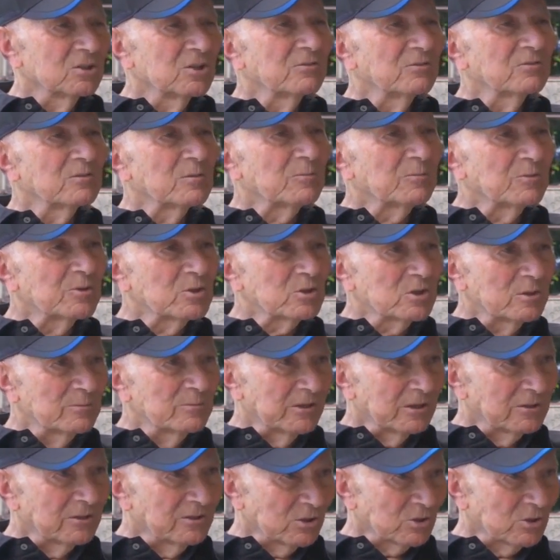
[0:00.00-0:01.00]
give the
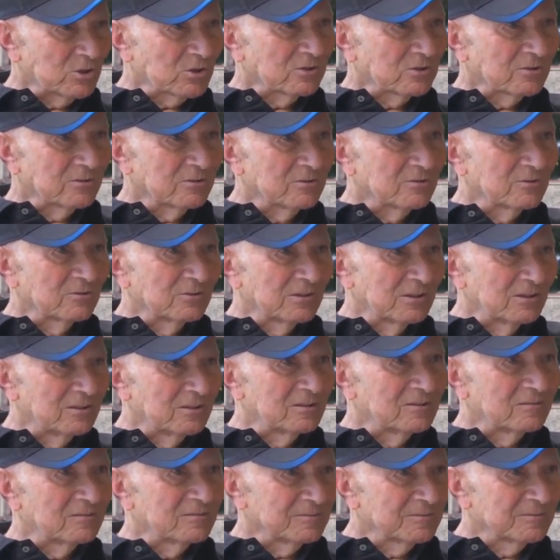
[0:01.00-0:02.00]
priestly benediction to
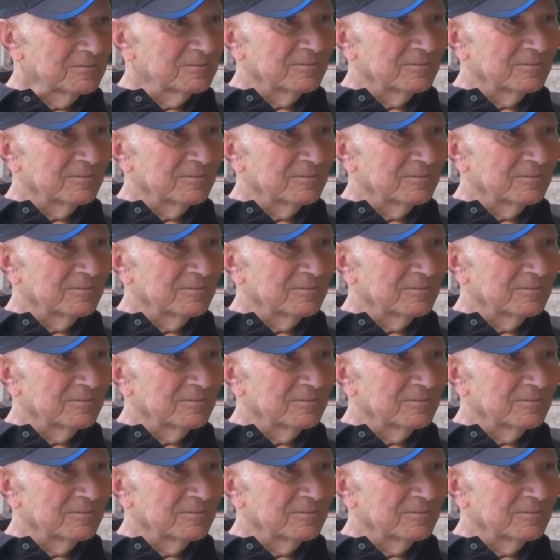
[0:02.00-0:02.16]
the